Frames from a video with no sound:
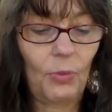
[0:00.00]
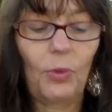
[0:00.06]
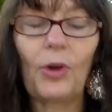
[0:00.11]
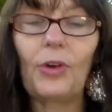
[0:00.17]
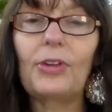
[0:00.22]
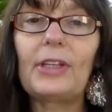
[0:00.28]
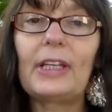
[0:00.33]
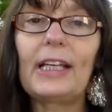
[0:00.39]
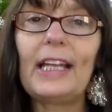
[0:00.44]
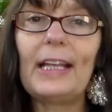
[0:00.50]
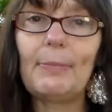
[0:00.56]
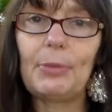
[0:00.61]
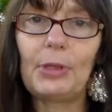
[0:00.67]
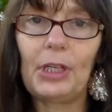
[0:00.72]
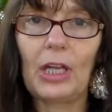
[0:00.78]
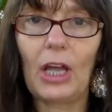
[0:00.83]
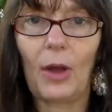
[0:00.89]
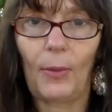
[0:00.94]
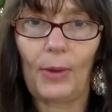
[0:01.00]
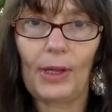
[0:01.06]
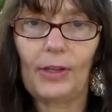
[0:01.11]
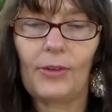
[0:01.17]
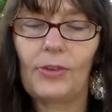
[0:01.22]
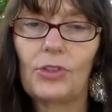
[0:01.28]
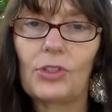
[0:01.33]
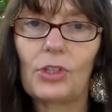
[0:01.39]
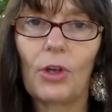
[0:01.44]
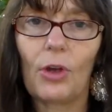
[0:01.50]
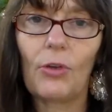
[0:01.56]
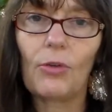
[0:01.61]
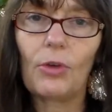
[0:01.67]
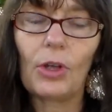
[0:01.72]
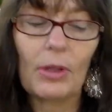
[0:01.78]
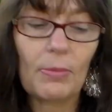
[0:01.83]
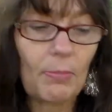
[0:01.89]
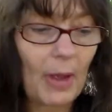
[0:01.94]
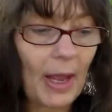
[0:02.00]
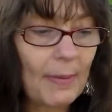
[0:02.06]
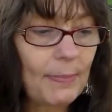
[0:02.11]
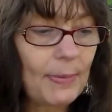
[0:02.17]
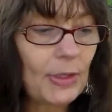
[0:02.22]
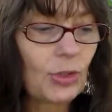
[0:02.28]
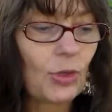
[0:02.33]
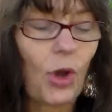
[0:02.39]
worth to keep it going. So it might be